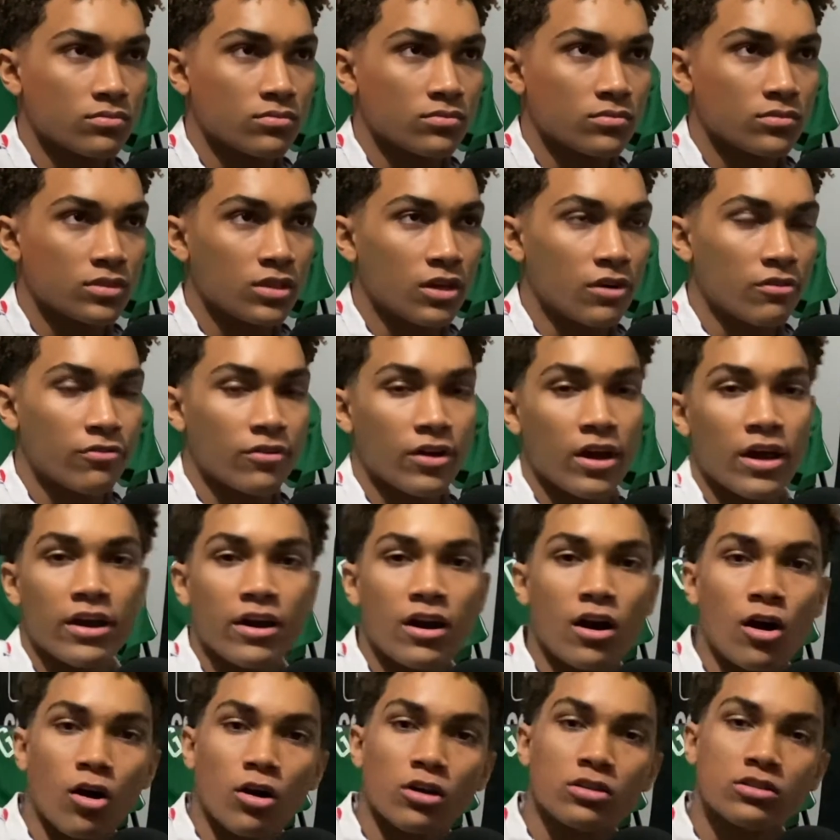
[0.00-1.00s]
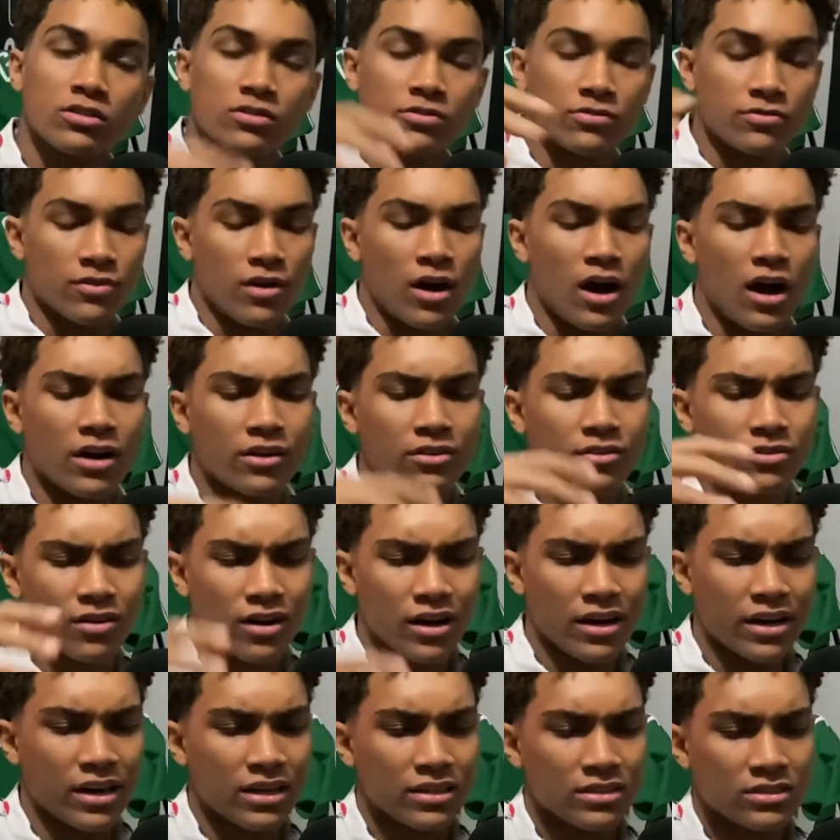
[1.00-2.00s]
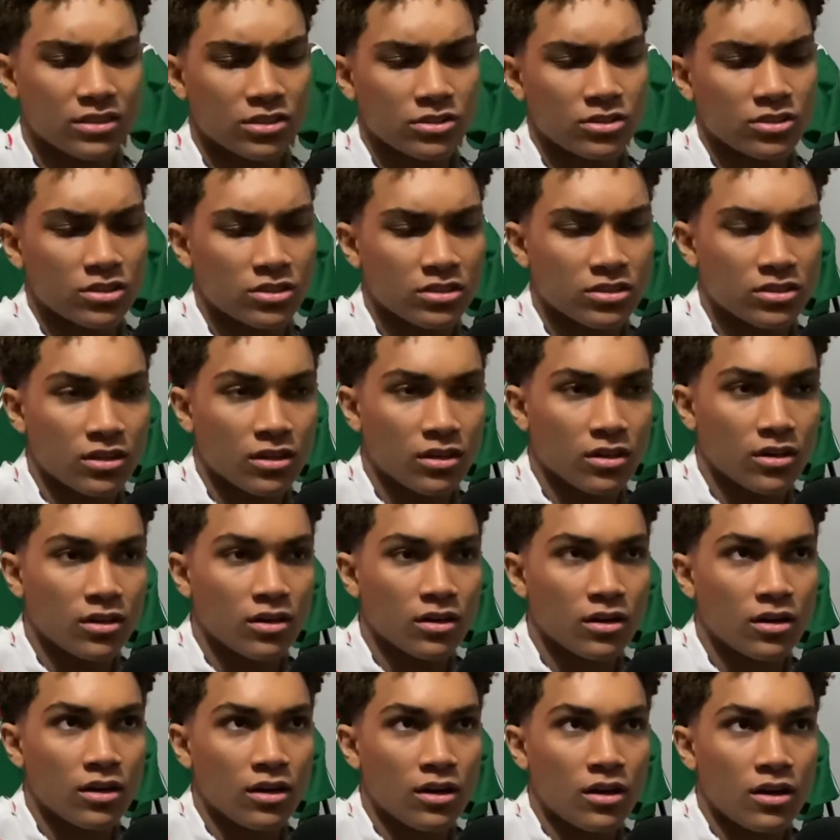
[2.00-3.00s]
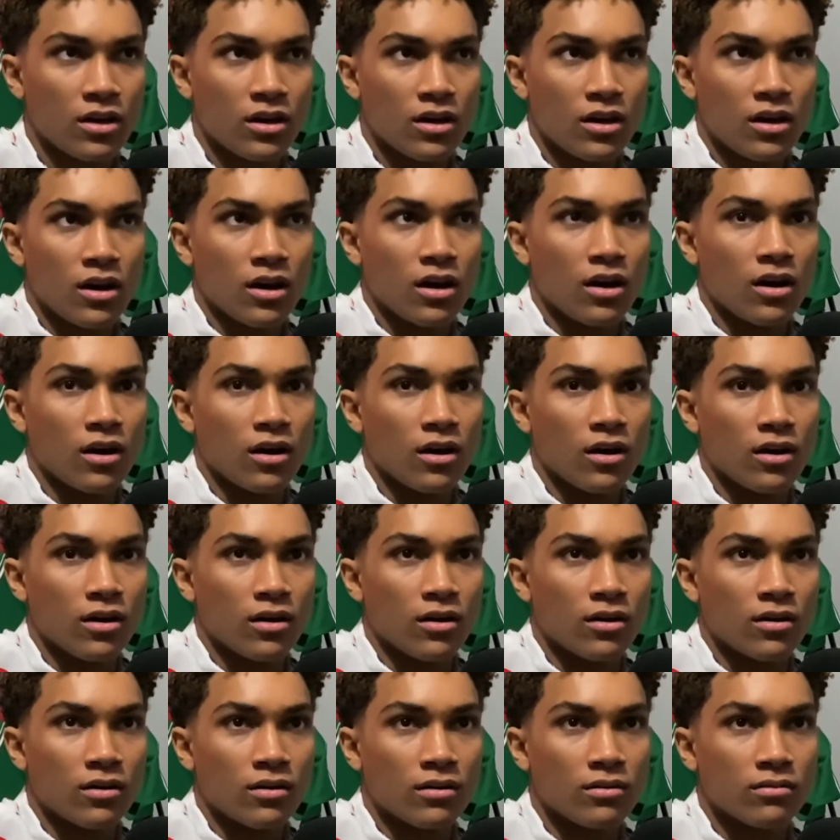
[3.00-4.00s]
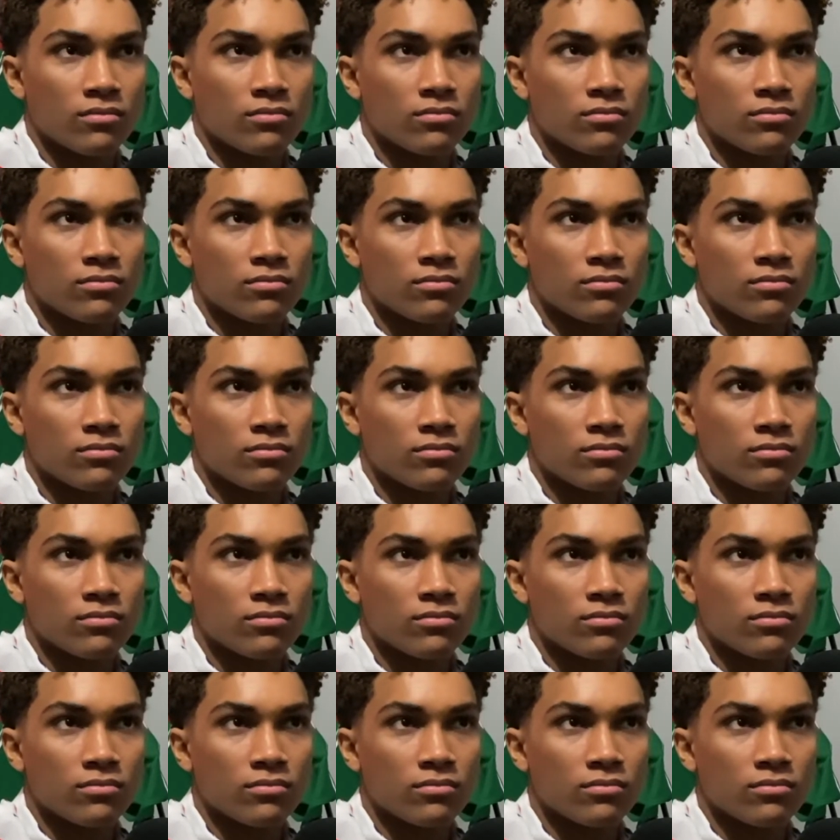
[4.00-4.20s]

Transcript: they're very hard to find, or I guess they're just you know,